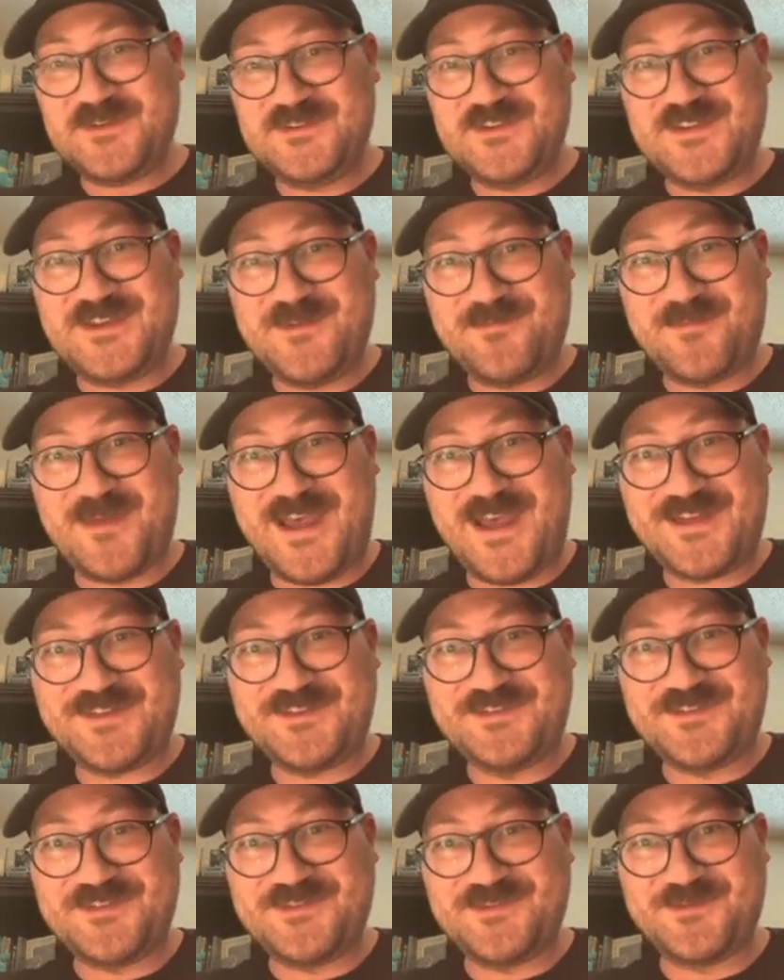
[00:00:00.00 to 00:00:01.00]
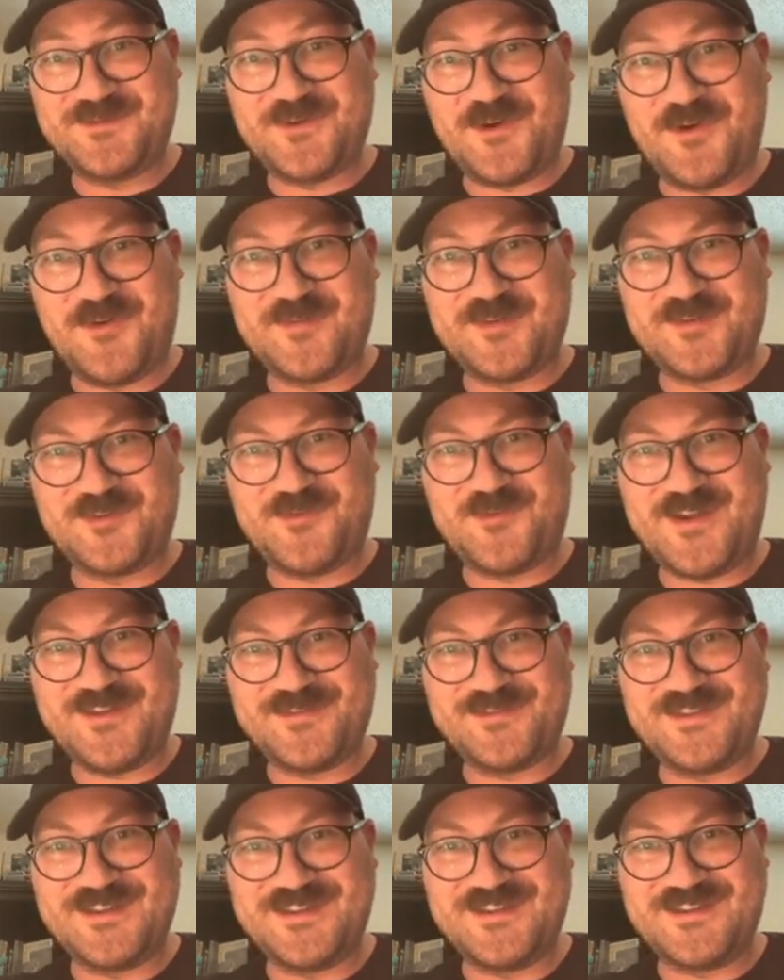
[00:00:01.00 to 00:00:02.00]
to get back to Open
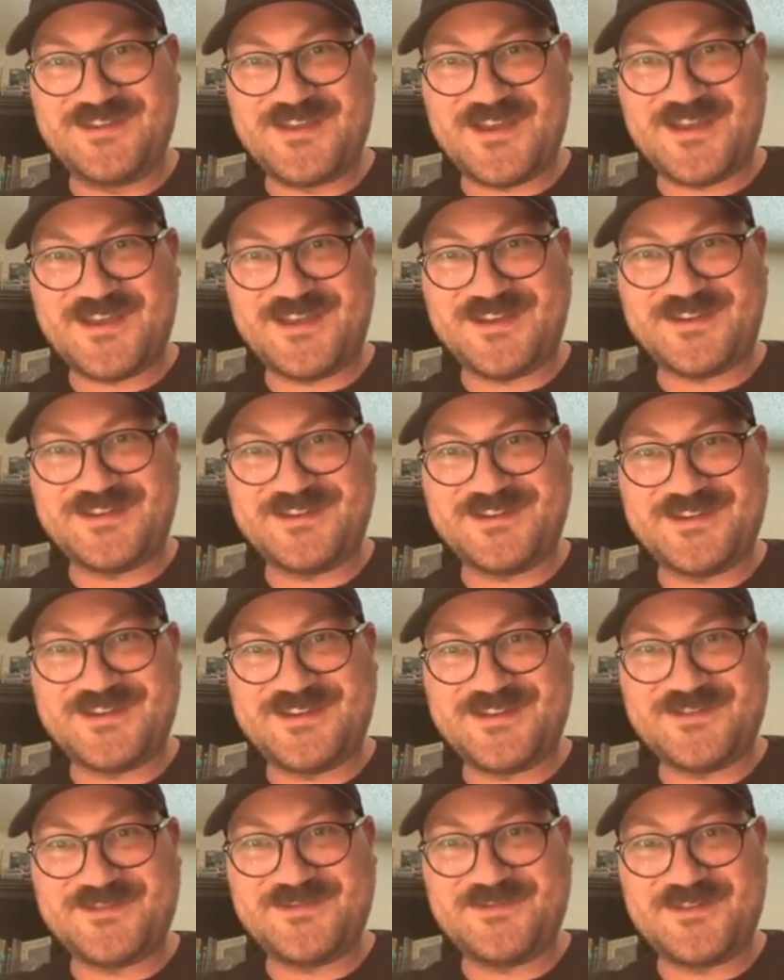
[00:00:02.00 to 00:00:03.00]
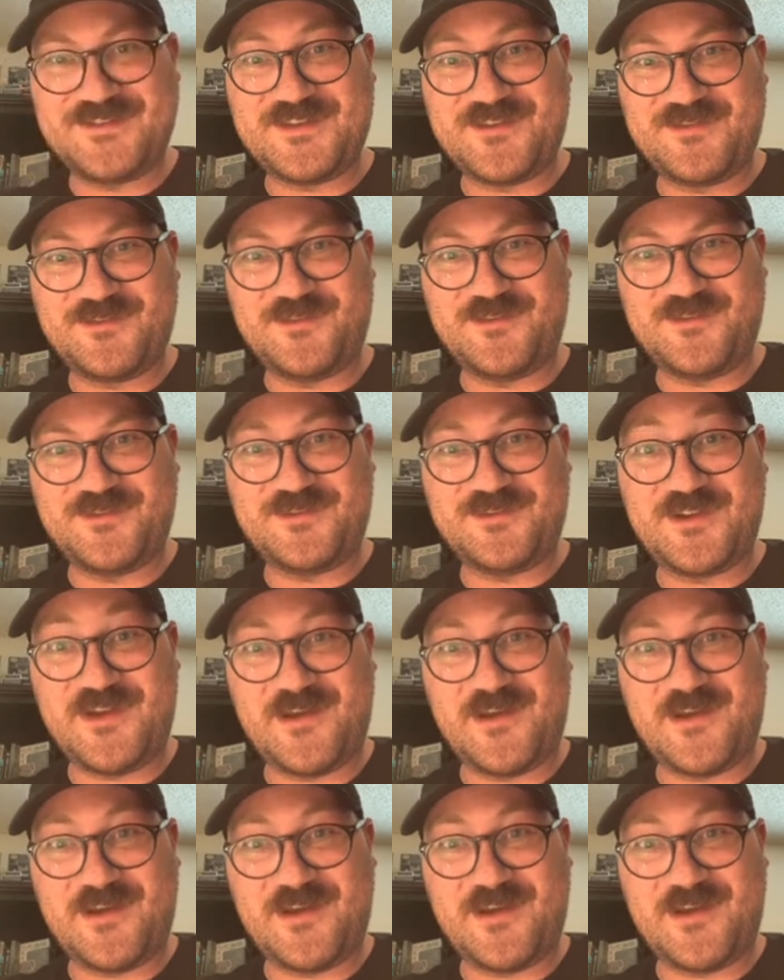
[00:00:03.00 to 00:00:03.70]
Great League and the other